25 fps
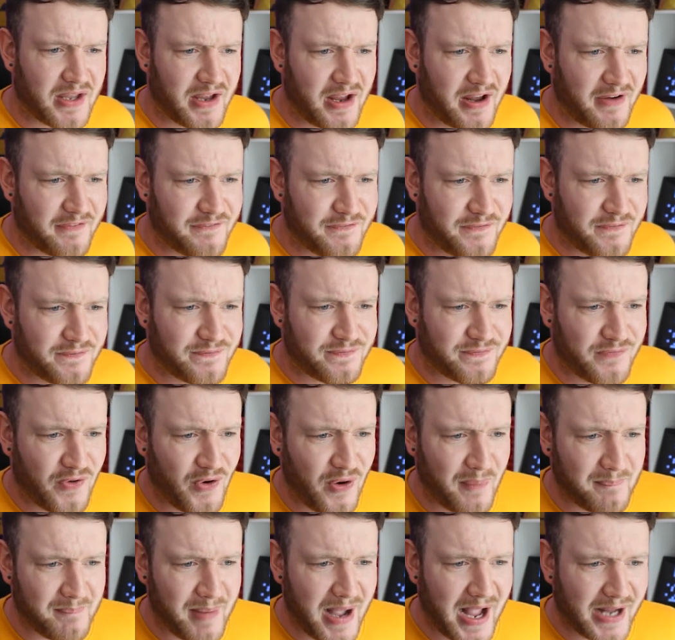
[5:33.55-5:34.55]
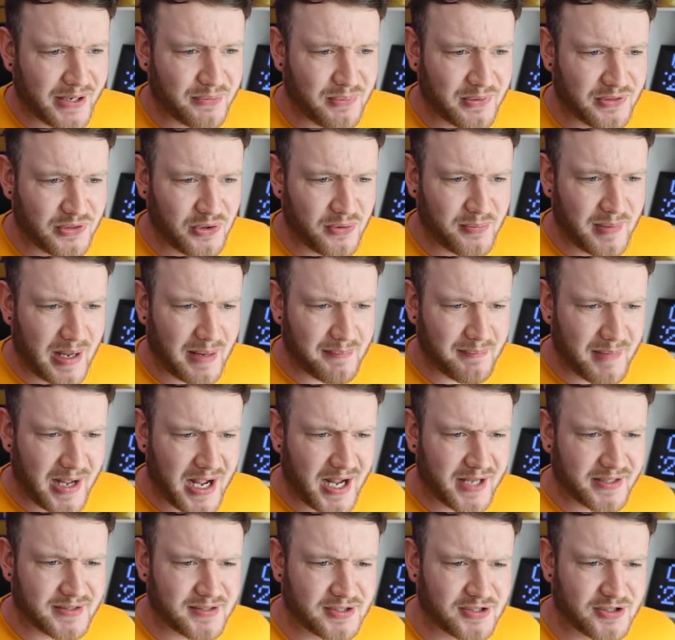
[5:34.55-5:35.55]
I fought back with all my
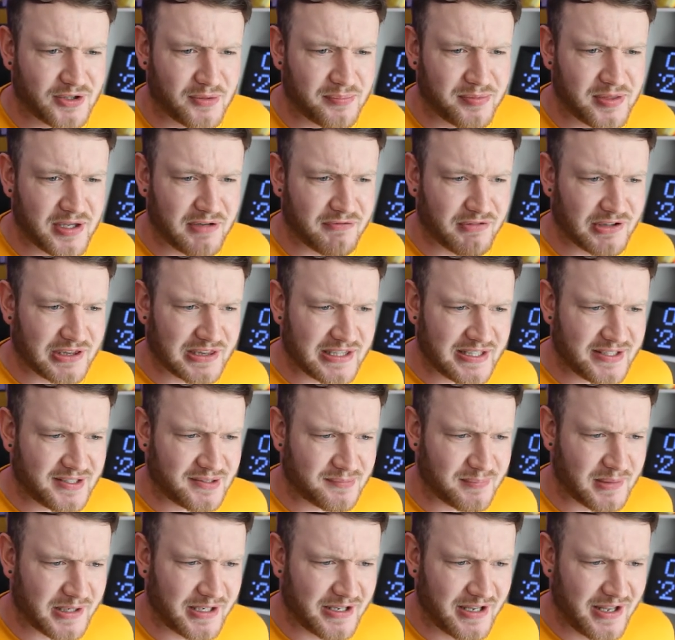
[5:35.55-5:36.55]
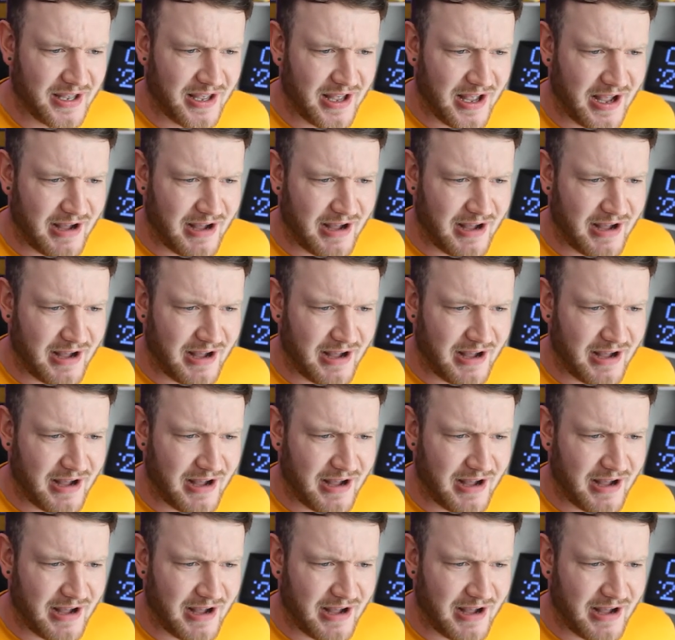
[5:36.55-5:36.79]
might. Something released me.